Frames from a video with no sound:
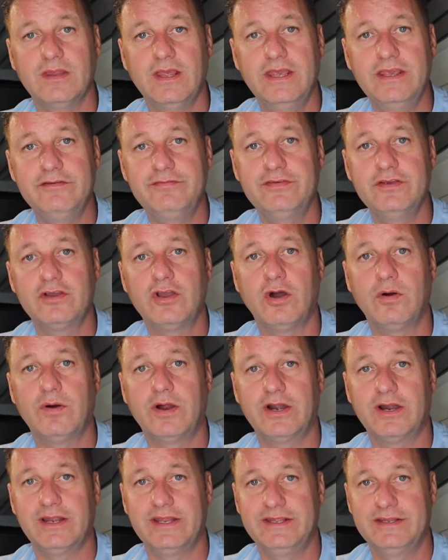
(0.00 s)
if you go
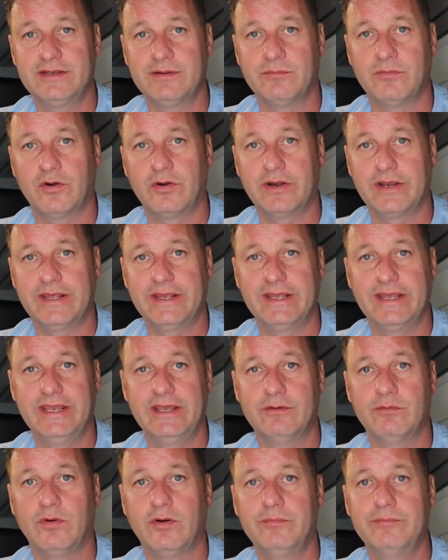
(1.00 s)
early in the morning,
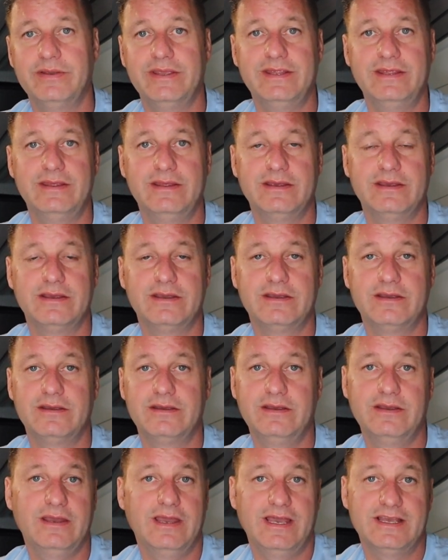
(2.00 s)
it won't be
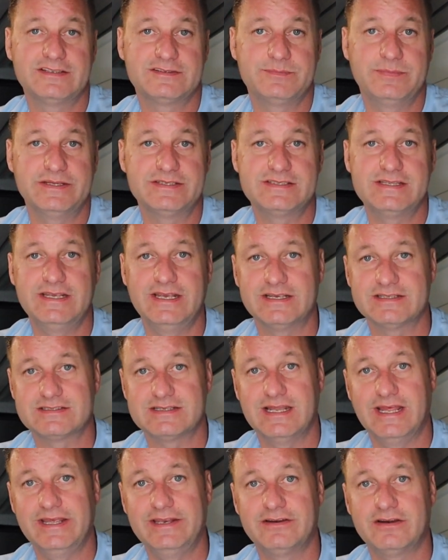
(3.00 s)
as busy as
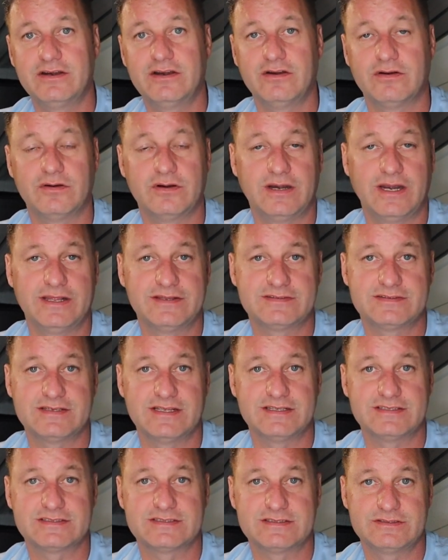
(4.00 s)
later, or
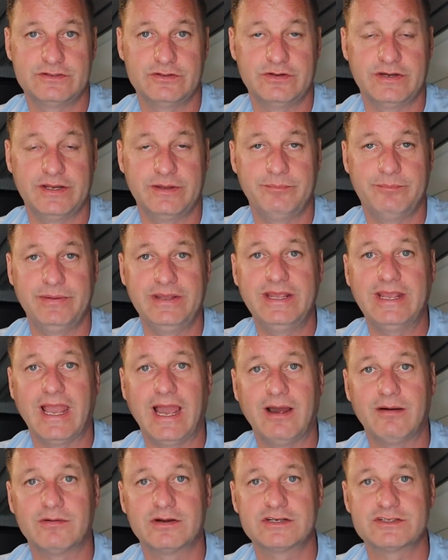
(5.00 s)
as during peak
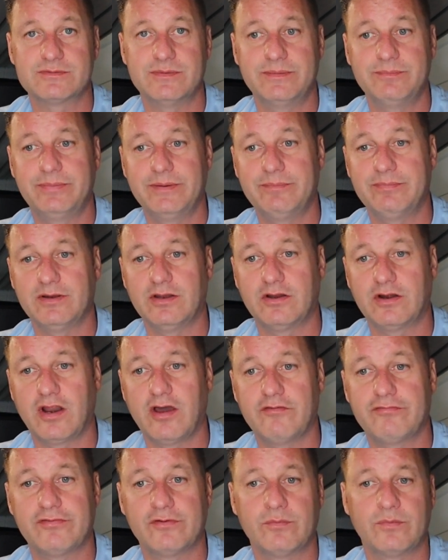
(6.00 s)
hours when people are
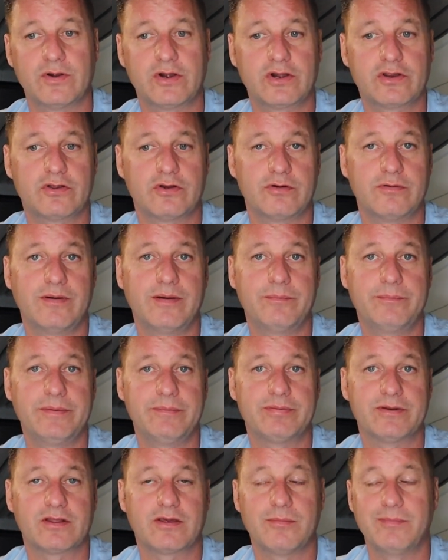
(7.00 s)
off of work or where
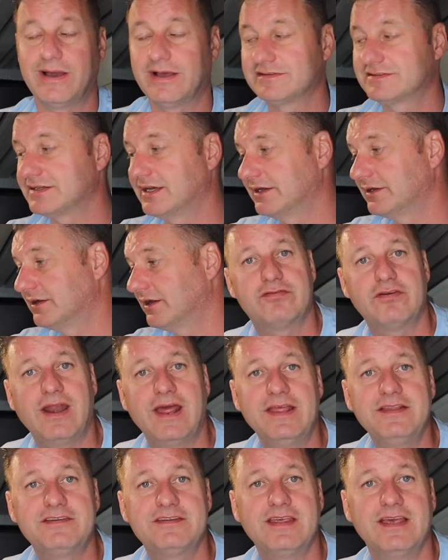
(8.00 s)
people come outside.
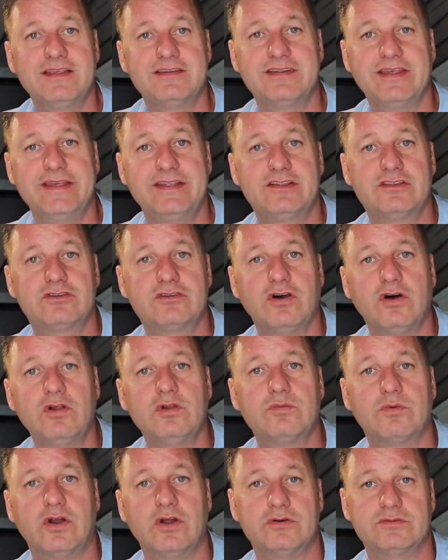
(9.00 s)
France has a
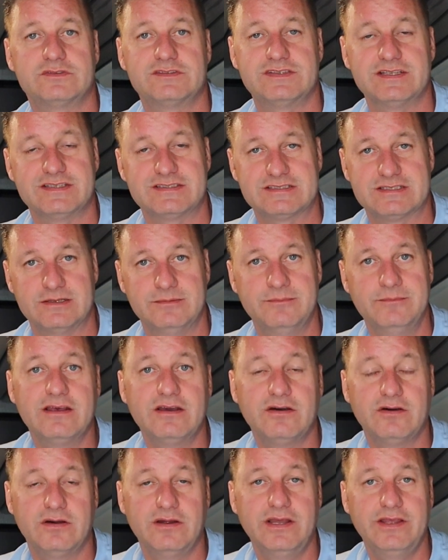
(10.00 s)
toll road system.
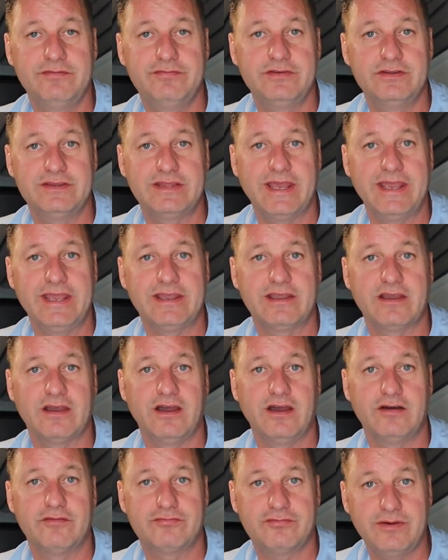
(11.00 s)
If you take
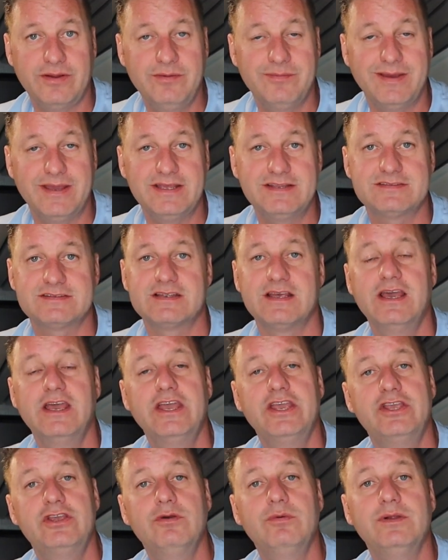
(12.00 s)
freeways,
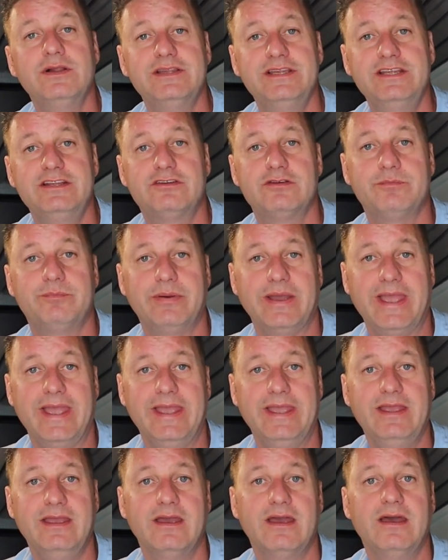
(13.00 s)
you will need to pay